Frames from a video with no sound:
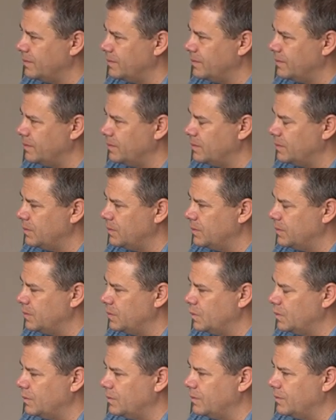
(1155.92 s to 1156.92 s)

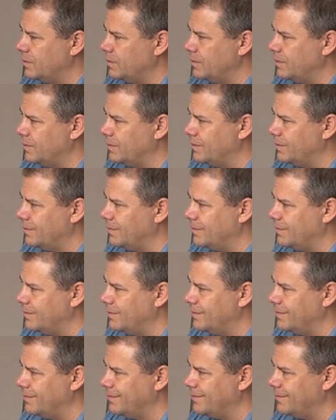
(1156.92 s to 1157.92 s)

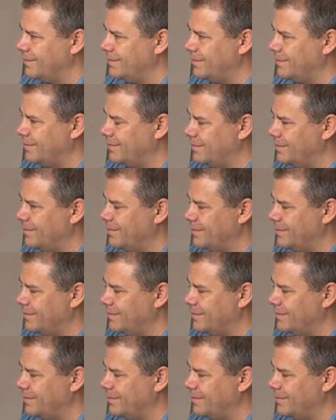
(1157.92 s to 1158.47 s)
This person isn't speaking.